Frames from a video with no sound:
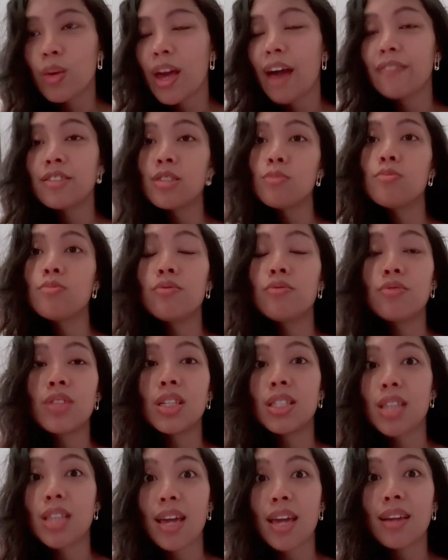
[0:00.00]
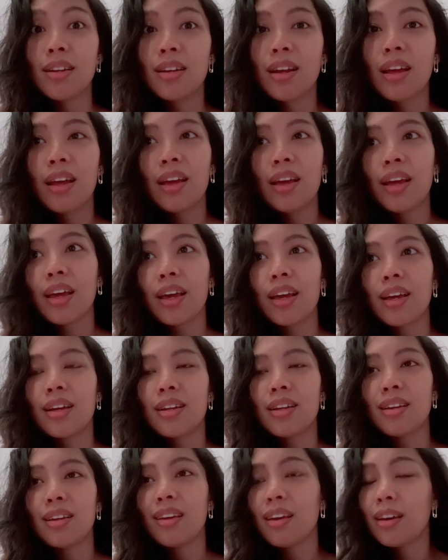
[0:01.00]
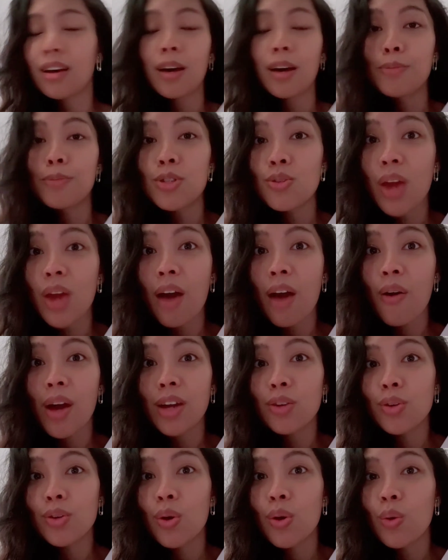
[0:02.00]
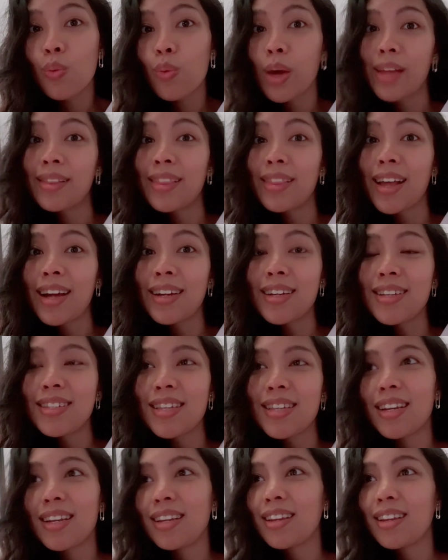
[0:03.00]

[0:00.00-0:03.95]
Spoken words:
We have to move the date, and up to now I don't know when that is,